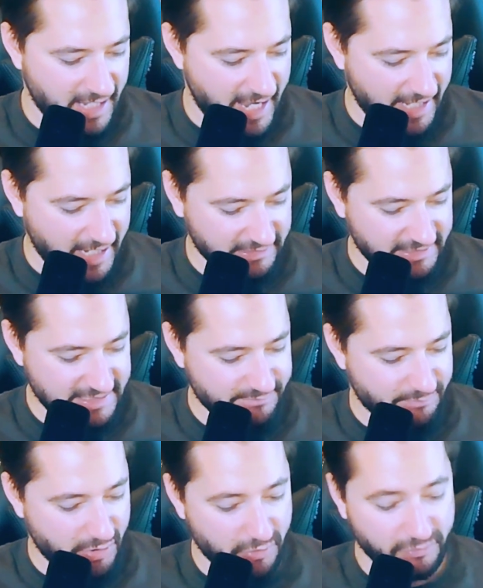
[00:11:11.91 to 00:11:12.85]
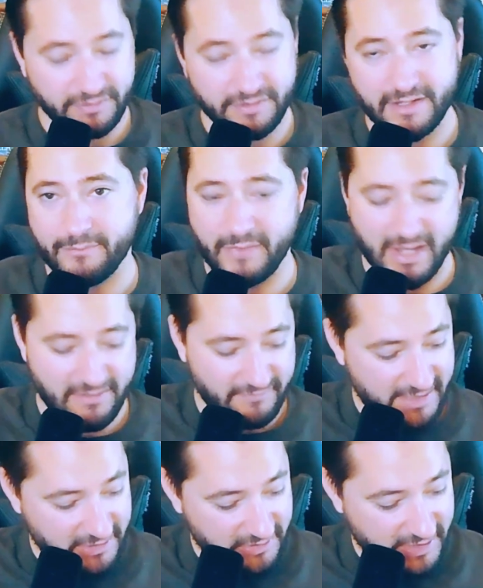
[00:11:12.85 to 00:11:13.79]
I got these both, I'm not even
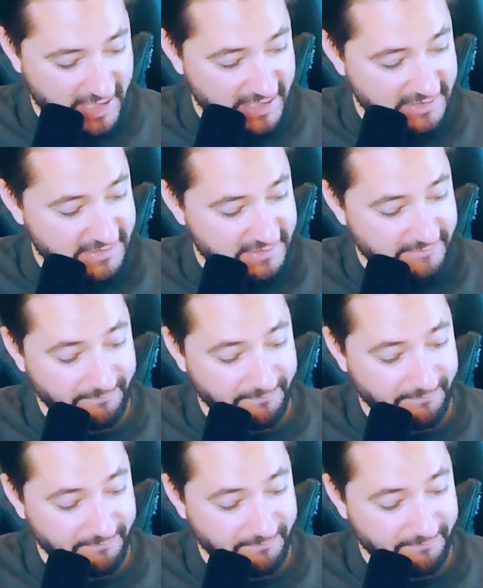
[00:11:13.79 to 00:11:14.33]
kidding you guys,